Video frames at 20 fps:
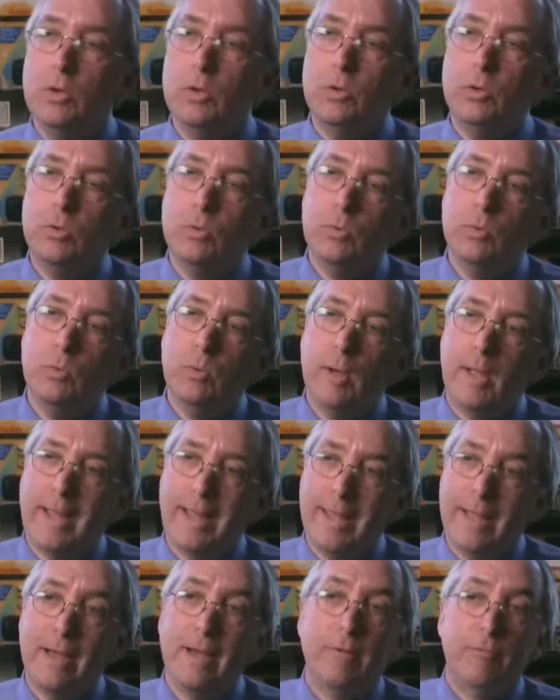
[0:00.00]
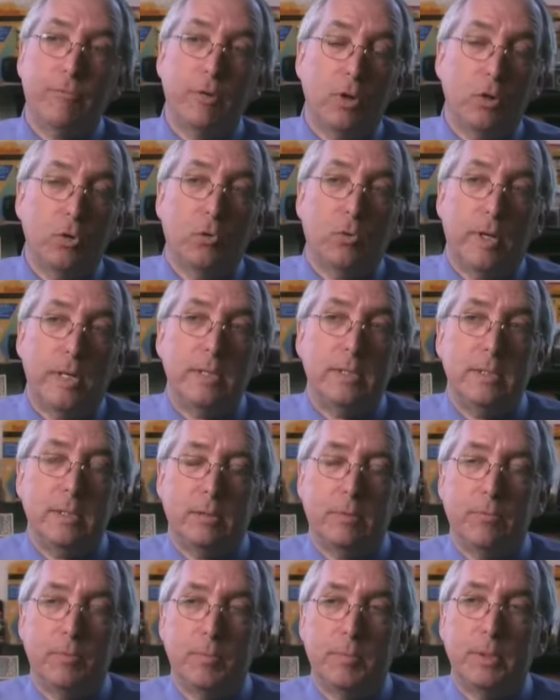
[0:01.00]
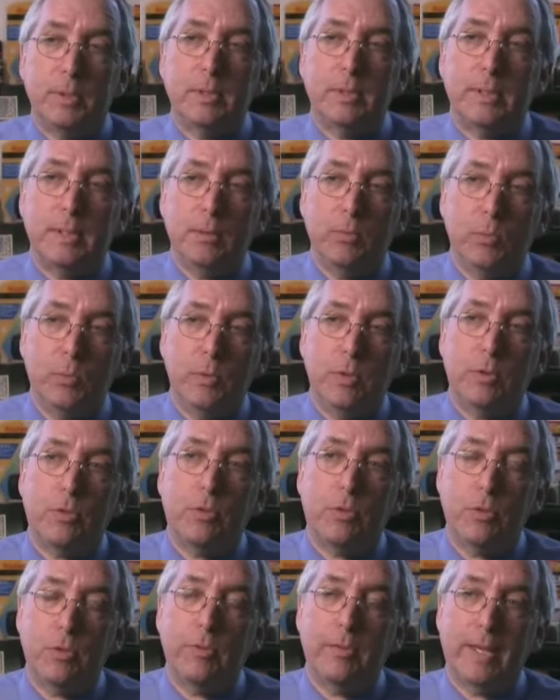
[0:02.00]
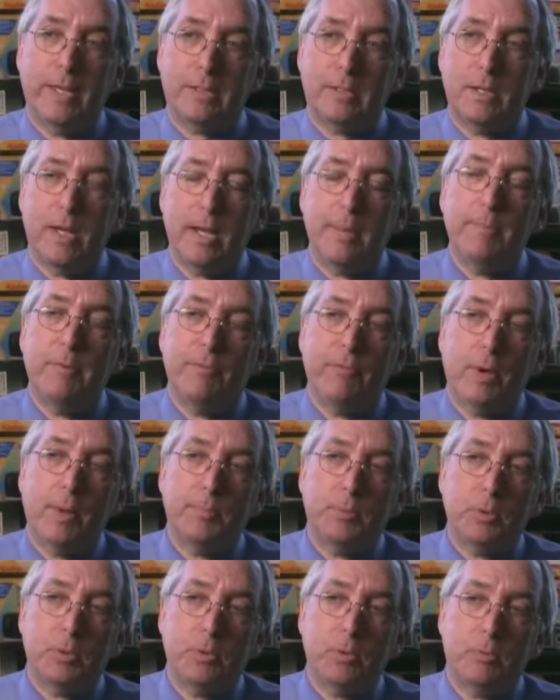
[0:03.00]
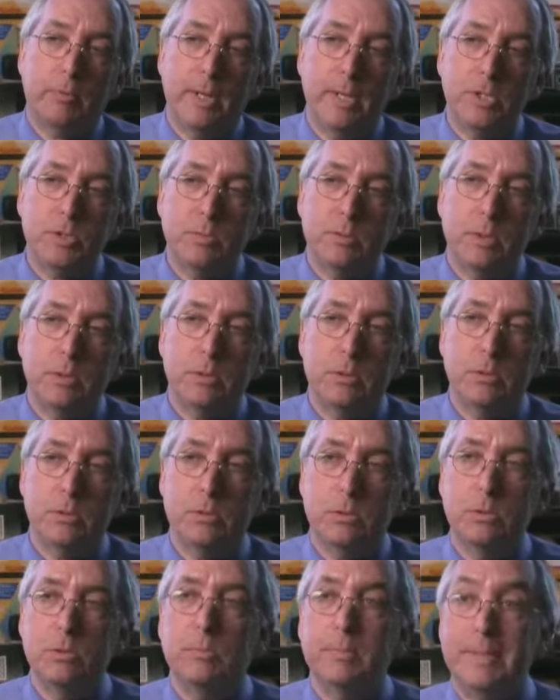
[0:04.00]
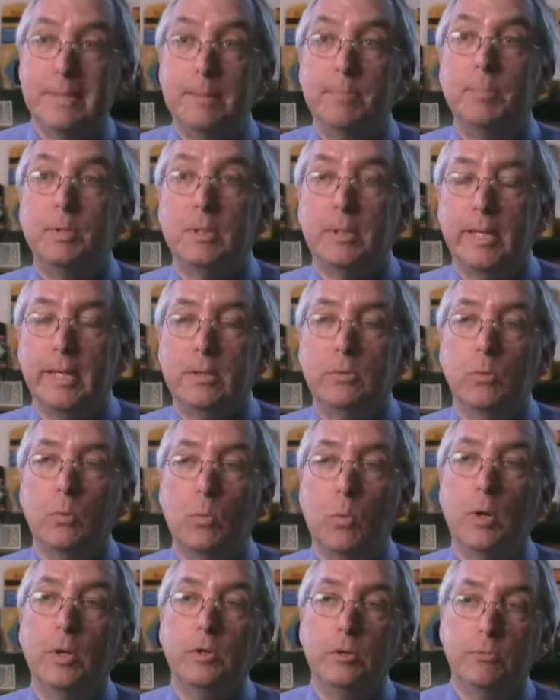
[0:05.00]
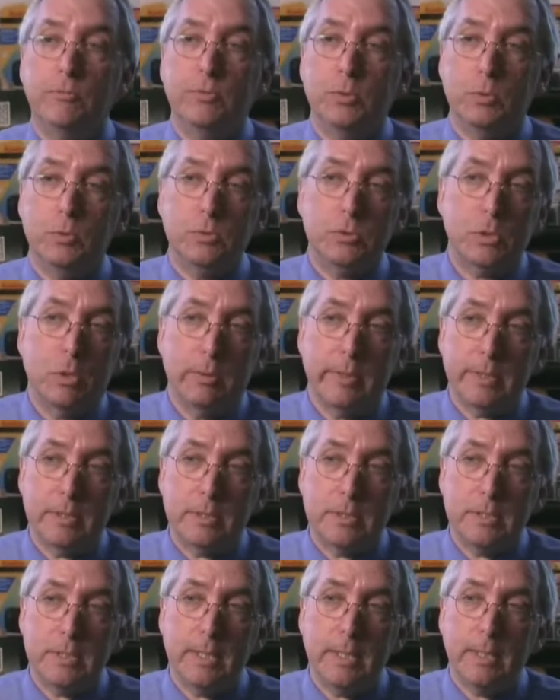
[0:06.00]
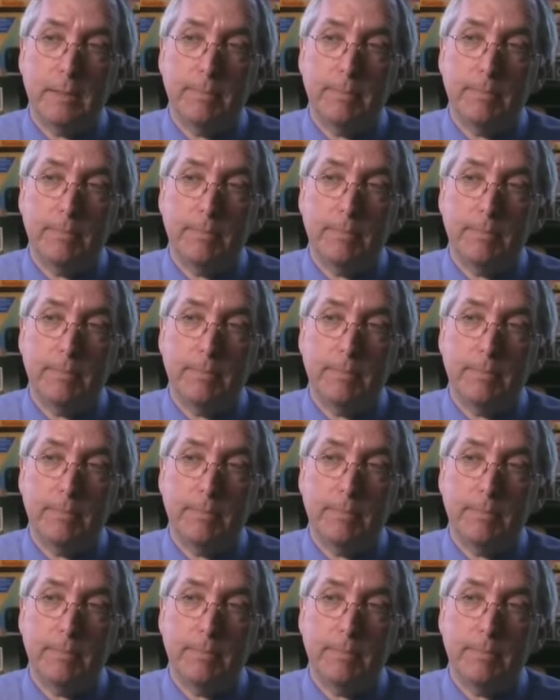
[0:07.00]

You have a great deal of ability with that type of optical arrangement to manipulate what your viewer is going to see.